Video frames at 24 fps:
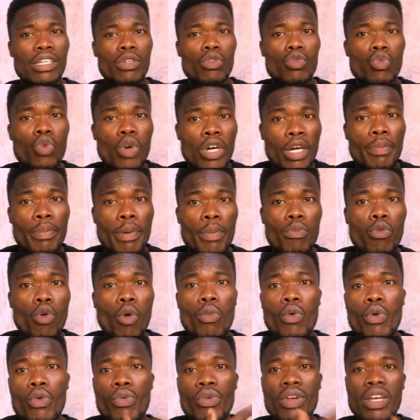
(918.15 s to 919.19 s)
a young people,
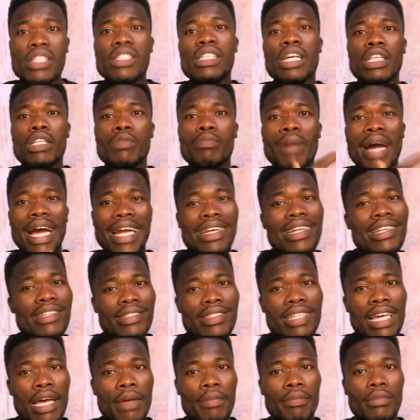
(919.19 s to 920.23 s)
more exams by this
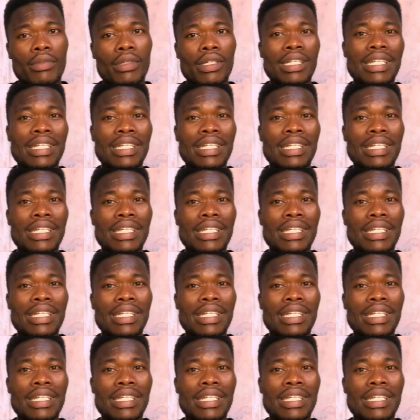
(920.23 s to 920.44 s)
time,